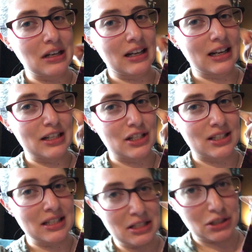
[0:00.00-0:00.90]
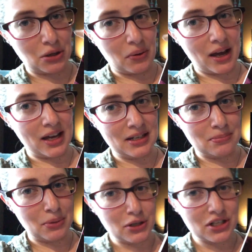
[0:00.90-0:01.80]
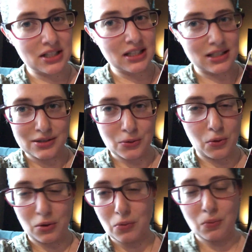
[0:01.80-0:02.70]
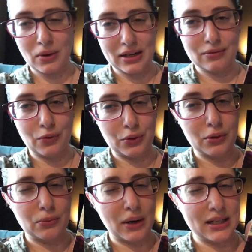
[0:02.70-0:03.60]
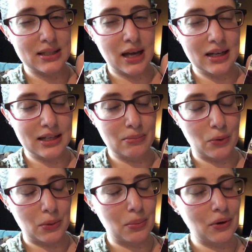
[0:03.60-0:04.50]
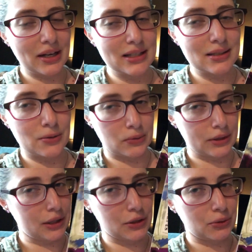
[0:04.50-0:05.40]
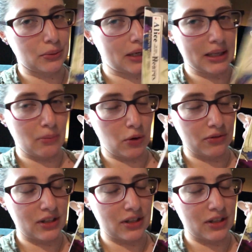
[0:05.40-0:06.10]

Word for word: not I just need to go ahead and purchase this or wait for the right time or price or not do any more of